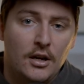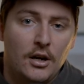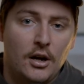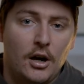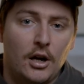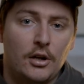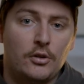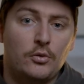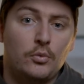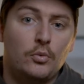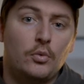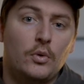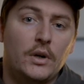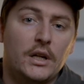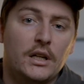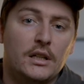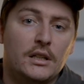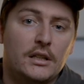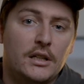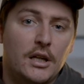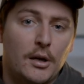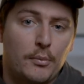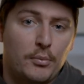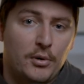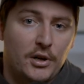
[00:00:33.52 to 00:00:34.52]
I'd
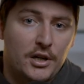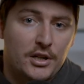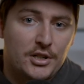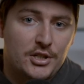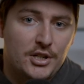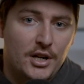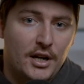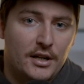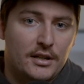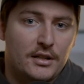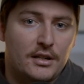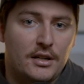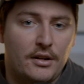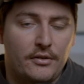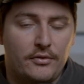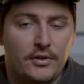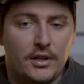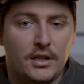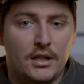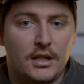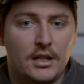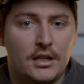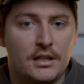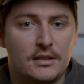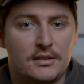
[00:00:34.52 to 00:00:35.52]
really appreciate it if you
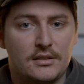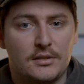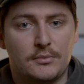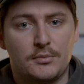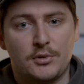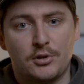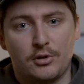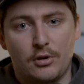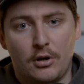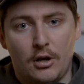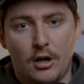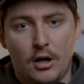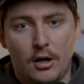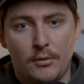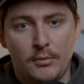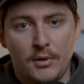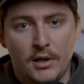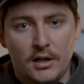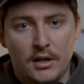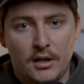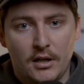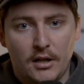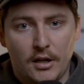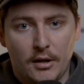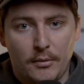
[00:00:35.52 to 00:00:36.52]
could hit subscribe.
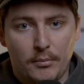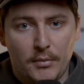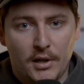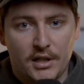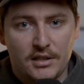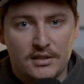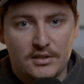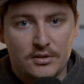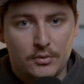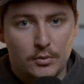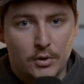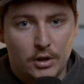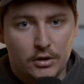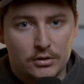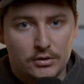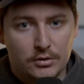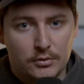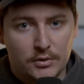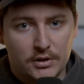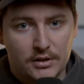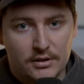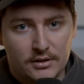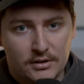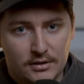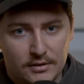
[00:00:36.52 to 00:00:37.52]
It means the world
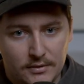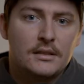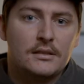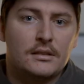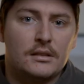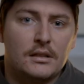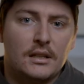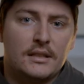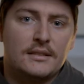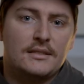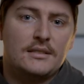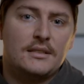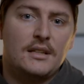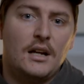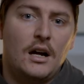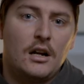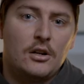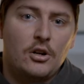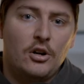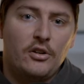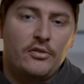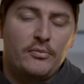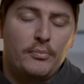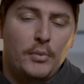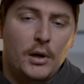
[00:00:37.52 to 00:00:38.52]
to us. So let's start
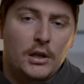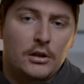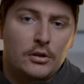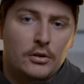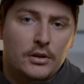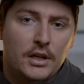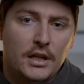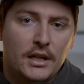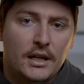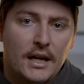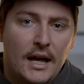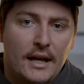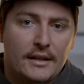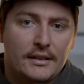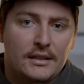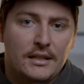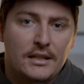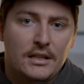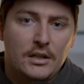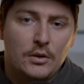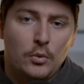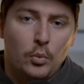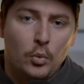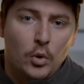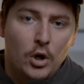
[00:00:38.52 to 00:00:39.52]
off by looking at
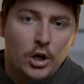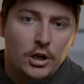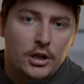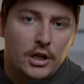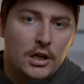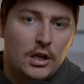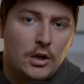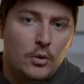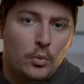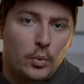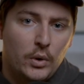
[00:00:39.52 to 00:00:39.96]
the Working